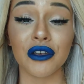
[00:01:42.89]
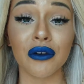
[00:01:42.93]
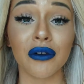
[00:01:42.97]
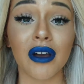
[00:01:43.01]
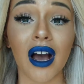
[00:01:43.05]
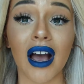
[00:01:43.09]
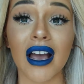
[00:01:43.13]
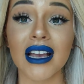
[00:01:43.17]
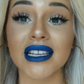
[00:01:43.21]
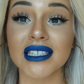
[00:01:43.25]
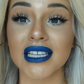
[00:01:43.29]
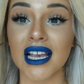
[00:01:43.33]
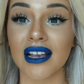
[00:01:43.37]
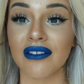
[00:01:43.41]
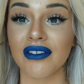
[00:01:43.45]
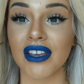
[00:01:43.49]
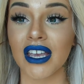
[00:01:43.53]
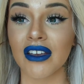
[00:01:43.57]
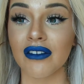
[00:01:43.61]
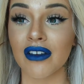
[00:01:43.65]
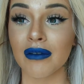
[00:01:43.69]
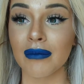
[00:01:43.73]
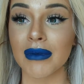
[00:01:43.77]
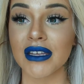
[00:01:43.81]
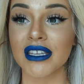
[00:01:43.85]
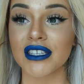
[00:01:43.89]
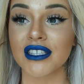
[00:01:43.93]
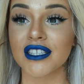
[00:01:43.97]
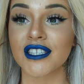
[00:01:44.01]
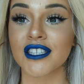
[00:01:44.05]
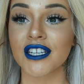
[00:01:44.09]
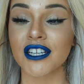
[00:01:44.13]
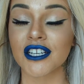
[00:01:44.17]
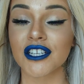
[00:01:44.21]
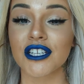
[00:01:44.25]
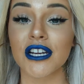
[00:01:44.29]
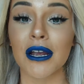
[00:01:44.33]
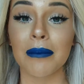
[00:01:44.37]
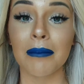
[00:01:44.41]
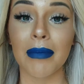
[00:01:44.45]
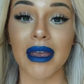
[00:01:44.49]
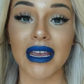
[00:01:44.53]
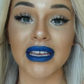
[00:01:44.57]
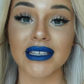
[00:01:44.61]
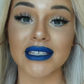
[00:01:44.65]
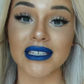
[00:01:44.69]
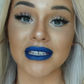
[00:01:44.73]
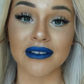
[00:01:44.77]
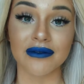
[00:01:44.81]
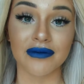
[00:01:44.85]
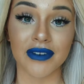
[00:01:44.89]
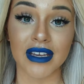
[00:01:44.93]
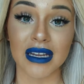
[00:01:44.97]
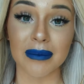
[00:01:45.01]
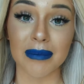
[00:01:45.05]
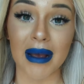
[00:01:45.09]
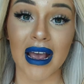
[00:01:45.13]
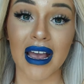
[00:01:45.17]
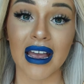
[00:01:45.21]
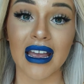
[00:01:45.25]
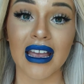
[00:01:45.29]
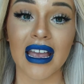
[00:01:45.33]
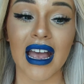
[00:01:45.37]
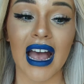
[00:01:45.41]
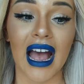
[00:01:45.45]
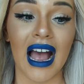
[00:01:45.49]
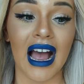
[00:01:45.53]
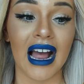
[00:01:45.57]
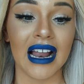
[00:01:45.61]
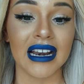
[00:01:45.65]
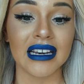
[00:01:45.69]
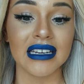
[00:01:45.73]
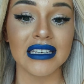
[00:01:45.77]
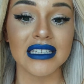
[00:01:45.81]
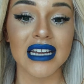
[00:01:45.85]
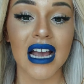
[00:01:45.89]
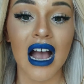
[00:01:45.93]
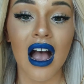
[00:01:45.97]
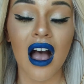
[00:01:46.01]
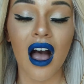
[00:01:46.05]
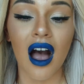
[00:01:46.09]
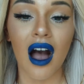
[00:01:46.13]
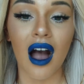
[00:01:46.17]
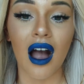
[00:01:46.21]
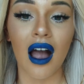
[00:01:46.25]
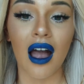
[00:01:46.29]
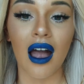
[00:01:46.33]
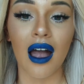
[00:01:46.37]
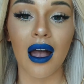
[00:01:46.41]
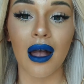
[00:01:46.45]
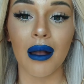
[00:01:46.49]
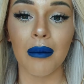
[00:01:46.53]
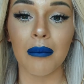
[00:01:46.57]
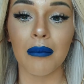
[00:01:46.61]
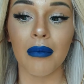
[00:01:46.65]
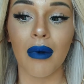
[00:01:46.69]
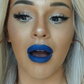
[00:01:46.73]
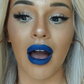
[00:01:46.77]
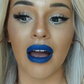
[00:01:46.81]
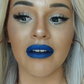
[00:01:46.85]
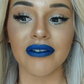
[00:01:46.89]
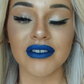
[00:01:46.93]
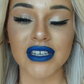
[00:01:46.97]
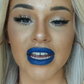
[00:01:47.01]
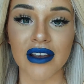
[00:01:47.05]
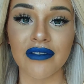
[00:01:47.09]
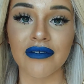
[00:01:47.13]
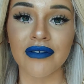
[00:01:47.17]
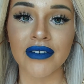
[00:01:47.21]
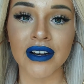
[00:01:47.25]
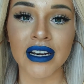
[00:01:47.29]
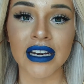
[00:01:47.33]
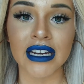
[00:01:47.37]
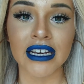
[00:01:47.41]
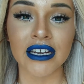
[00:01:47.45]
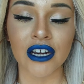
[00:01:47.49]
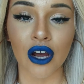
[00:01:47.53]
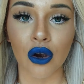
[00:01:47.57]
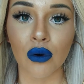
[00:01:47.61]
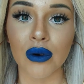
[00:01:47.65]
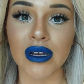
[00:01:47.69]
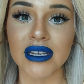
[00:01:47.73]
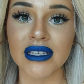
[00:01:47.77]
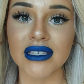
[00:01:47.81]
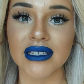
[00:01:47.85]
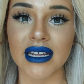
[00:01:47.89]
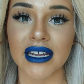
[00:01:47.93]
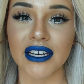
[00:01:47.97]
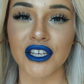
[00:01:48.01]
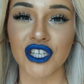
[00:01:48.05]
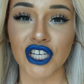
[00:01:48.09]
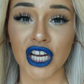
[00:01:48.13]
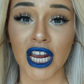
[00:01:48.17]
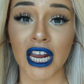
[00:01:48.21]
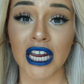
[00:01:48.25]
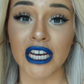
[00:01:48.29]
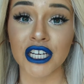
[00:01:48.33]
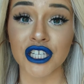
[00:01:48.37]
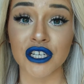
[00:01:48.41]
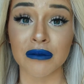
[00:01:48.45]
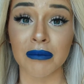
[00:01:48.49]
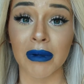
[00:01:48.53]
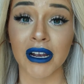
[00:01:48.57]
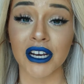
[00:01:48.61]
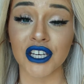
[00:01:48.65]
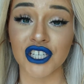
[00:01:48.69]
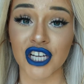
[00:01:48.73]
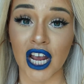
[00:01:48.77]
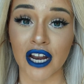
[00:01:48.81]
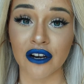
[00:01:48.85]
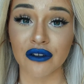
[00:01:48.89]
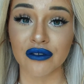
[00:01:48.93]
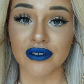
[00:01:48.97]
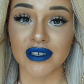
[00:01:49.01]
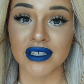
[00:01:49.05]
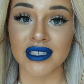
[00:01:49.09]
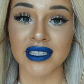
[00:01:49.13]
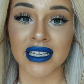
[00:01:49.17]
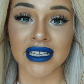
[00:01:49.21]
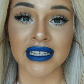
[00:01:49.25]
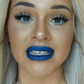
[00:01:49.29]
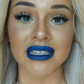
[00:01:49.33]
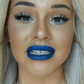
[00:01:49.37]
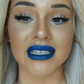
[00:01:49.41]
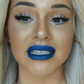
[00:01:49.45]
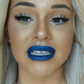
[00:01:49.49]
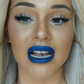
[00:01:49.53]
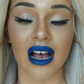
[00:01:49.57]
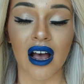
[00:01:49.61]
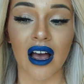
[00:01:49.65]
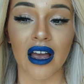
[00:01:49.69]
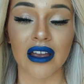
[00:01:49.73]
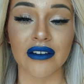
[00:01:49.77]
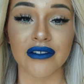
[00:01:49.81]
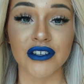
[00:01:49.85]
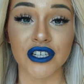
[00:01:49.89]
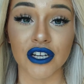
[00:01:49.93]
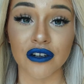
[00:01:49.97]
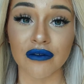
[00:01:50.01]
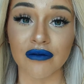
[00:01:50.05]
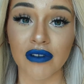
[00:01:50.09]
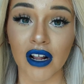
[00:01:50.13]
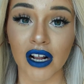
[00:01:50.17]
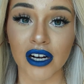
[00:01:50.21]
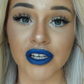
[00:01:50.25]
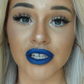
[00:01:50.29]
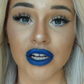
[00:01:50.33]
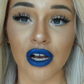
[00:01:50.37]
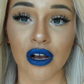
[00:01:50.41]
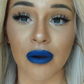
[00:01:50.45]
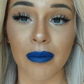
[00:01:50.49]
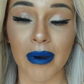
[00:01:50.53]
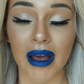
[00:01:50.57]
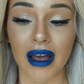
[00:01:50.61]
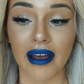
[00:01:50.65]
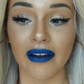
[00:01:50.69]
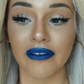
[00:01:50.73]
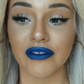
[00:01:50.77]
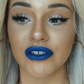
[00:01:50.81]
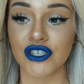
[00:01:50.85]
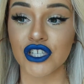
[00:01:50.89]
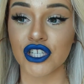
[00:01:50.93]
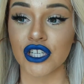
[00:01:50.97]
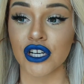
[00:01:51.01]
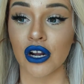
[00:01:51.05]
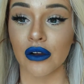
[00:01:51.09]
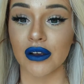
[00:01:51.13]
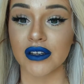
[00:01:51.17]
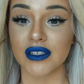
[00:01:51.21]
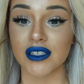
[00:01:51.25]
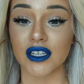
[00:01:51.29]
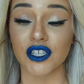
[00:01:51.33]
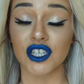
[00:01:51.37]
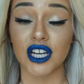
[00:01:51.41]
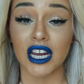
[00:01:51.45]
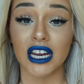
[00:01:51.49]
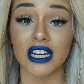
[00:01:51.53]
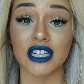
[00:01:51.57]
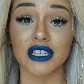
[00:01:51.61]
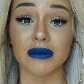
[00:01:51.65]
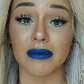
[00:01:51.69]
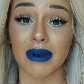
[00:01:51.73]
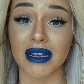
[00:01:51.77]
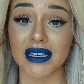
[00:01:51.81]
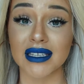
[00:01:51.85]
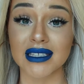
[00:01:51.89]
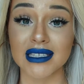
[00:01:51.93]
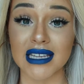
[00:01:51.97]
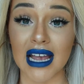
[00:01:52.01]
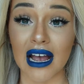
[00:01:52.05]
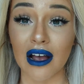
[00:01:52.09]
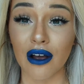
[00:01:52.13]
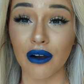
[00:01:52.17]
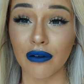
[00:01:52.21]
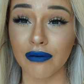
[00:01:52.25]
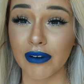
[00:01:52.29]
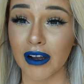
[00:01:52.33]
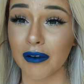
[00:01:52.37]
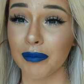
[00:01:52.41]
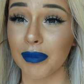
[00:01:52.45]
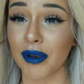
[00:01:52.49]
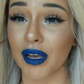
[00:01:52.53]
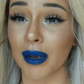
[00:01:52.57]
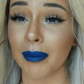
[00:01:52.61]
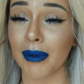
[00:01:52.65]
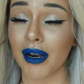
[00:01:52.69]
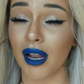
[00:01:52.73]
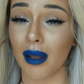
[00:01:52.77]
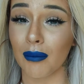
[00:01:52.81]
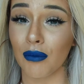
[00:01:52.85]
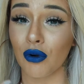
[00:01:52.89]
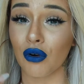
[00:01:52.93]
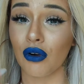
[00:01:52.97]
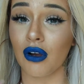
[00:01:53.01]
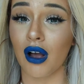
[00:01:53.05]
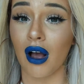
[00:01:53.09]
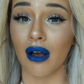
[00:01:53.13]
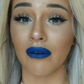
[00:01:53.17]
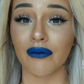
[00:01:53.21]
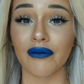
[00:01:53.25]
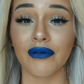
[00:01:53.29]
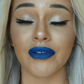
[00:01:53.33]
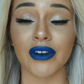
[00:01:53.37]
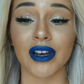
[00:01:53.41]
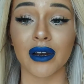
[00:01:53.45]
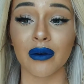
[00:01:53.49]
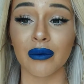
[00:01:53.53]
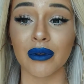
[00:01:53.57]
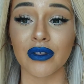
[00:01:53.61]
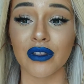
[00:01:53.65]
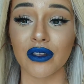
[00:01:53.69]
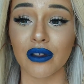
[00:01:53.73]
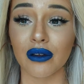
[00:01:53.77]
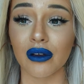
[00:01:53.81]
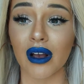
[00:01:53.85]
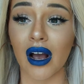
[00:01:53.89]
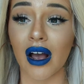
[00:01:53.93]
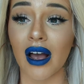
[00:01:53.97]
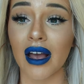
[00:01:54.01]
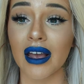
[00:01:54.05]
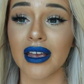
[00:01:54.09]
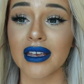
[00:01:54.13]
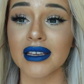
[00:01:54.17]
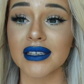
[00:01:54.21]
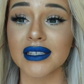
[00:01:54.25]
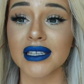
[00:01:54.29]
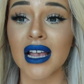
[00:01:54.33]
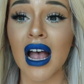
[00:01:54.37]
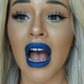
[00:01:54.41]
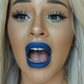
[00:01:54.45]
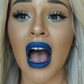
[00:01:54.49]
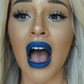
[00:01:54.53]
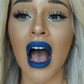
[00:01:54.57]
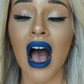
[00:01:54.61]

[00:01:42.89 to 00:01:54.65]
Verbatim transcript: You guys have given me such amazing feedback and um, I've definitely noticed a change in my channel since I've done Vlogtober. I've noticed a change in myself. I've become a lot more confident with you guys.